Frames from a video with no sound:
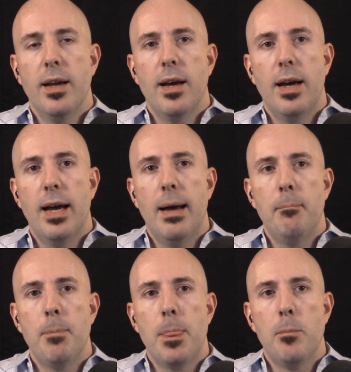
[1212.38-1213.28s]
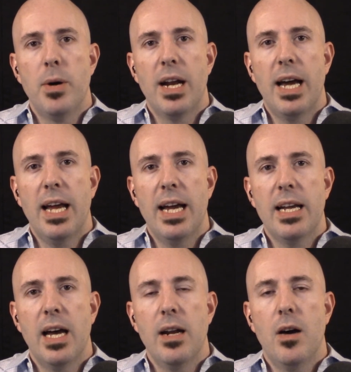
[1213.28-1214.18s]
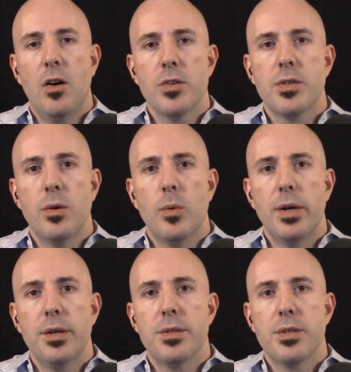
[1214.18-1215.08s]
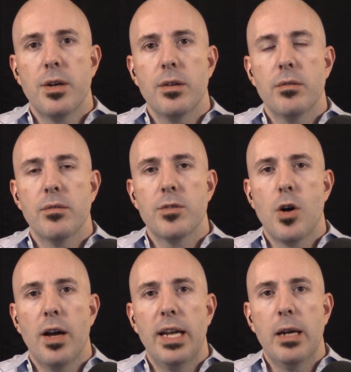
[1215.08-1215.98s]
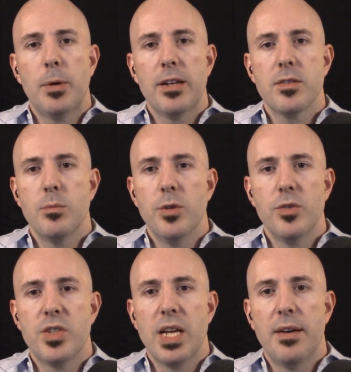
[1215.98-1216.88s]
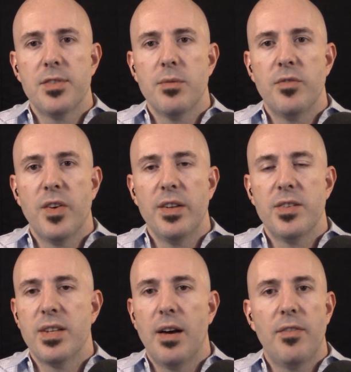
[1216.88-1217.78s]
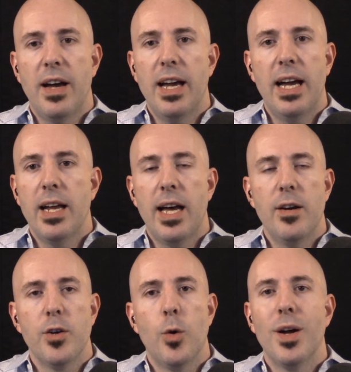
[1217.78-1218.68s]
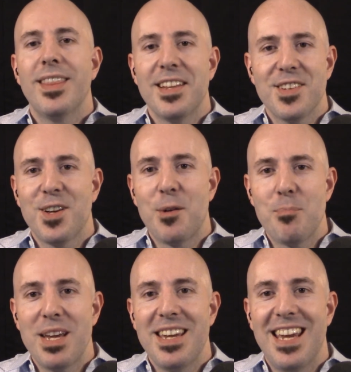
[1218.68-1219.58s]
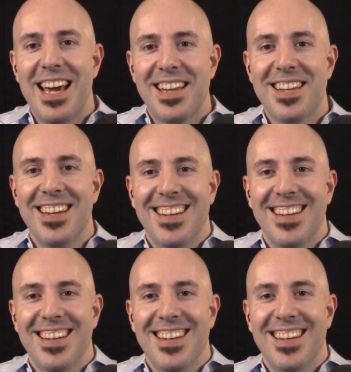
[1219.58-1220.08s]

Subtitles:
But I kind of also want to start talking about some new stuff, some fun stuff. I don't know what that's going to be yet.